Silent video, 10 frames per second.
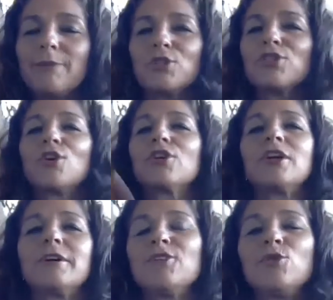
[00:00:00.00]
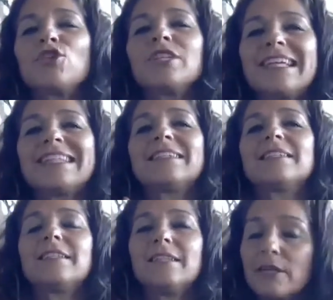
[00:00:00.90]
I'm just gonna, usually
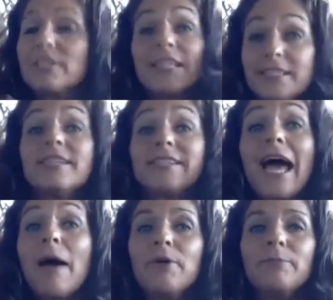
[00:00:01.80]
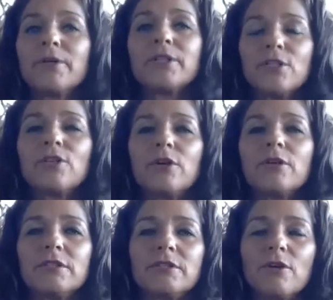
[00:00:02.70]
it does happen, but
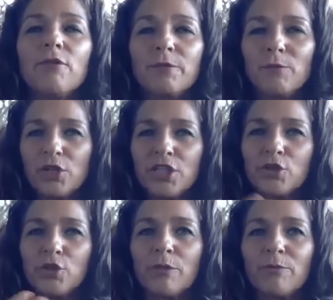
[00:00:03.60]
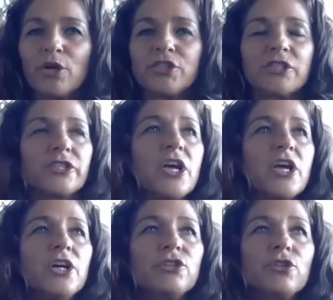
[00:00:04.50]
it's often more an internal process.
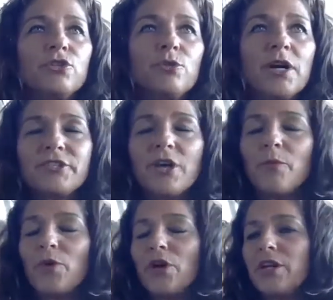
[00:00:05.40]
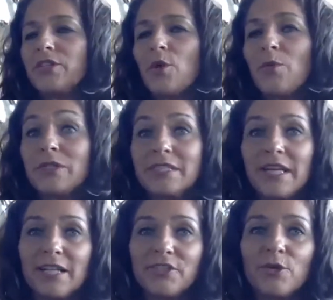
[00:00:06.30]
So you are somewhere and someone
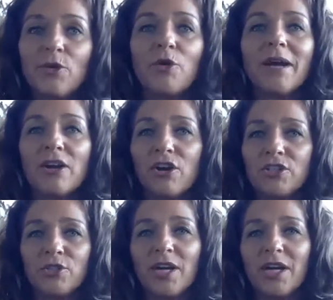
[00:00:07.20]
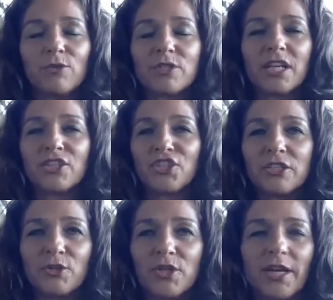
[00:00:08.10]
tells you, oh my God, your hair looks like
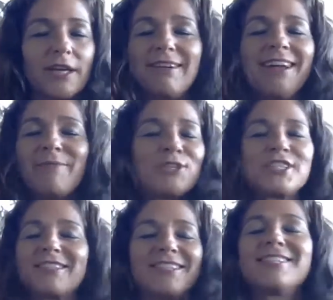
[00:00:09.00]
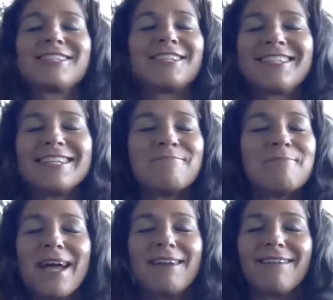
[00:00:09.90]
shit today. It doesn't
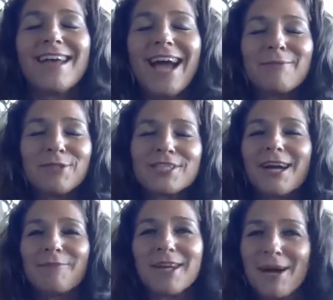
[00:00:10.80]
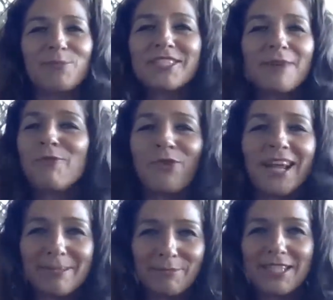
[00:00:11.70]
matter. I'm just coming up with some
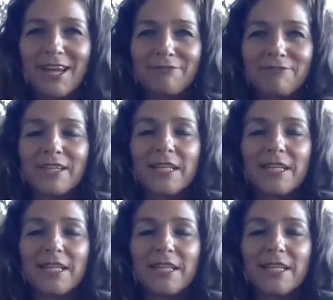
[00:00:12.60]
random stuff.